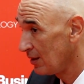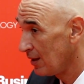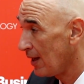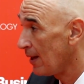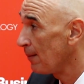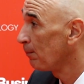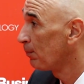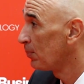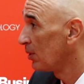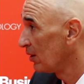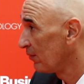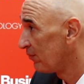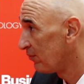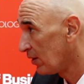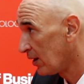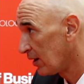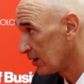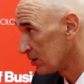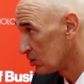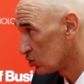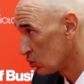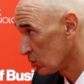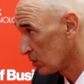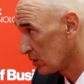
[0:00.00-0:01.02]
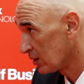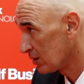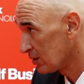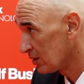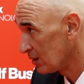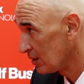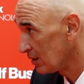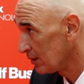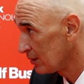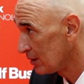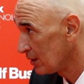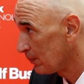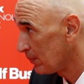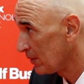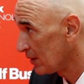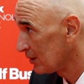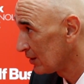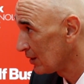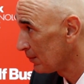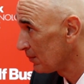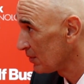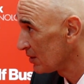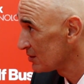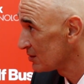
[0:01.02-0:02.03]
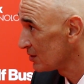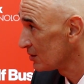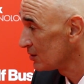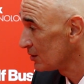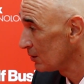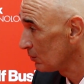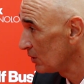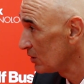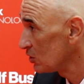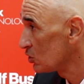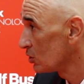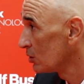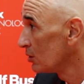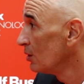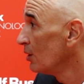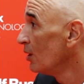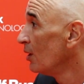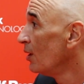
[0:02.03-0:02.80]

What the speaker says: amplified during the pandemic situation.